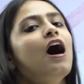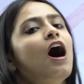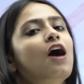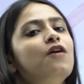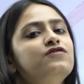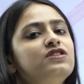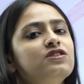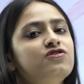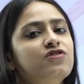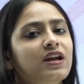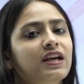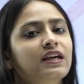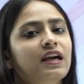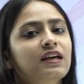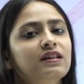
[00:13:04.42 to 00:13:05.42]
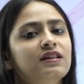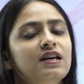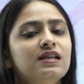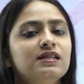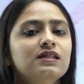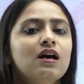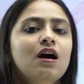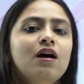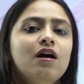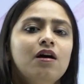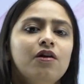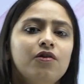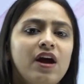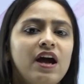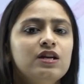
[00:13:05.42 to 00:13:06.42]
after drinking this
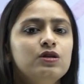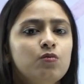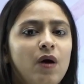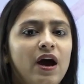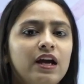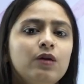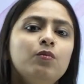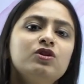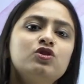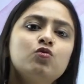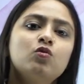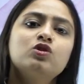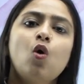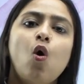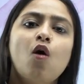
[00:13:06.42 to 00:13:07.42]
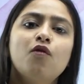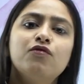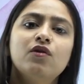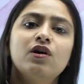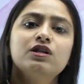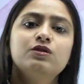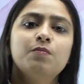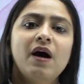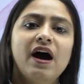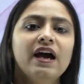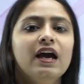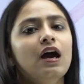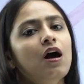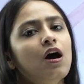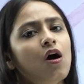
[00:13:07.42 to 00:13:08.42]
red wine which was offered by
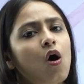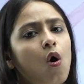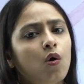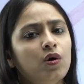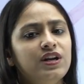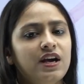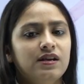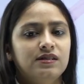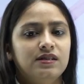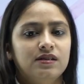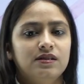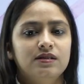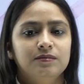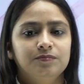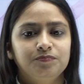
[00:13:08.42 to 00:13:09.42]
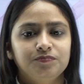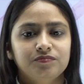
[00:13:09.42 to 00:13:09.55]
Odysseus.